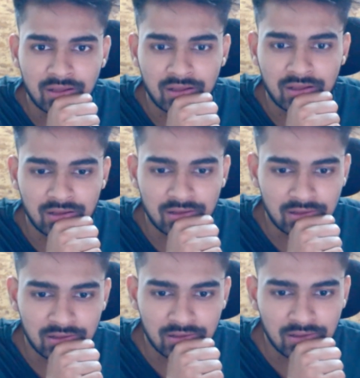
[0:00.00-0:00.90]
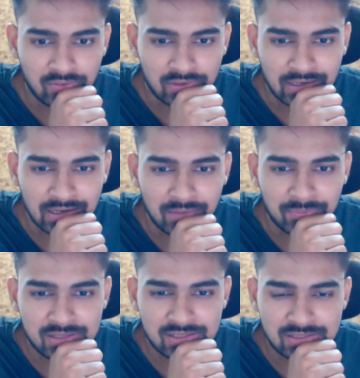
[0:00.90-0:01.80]
Okay, let me
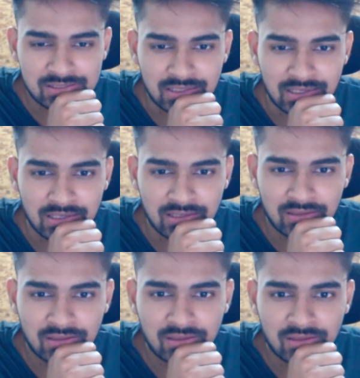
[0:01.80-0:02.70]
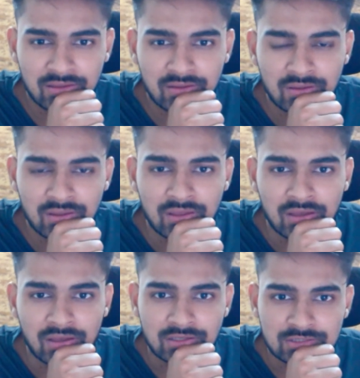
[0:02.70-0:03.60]
just see.
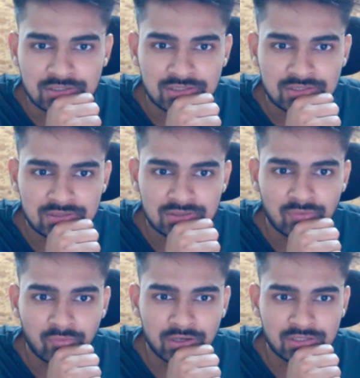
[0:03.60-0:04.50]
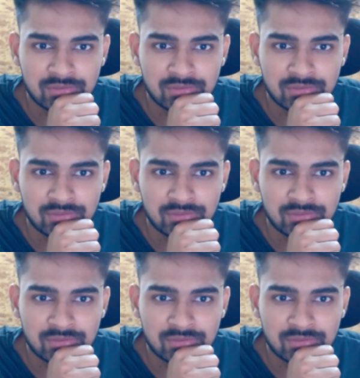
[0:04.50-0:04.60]
Ashish, what is the